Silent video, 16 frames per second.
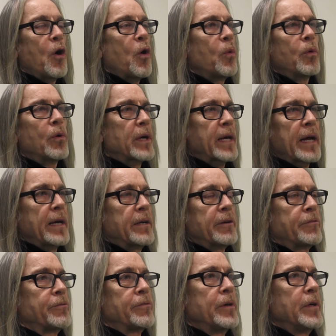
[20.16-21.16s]
a whole
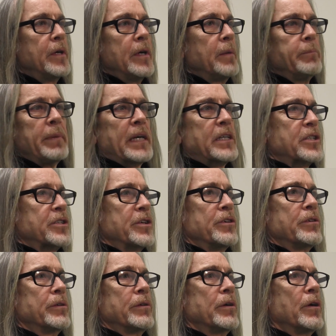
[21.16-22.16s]
kind of
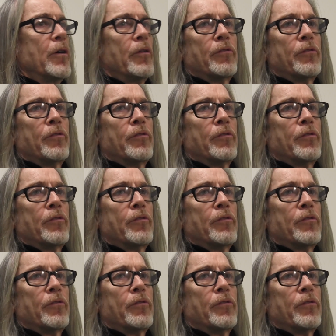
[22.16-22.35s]
mixture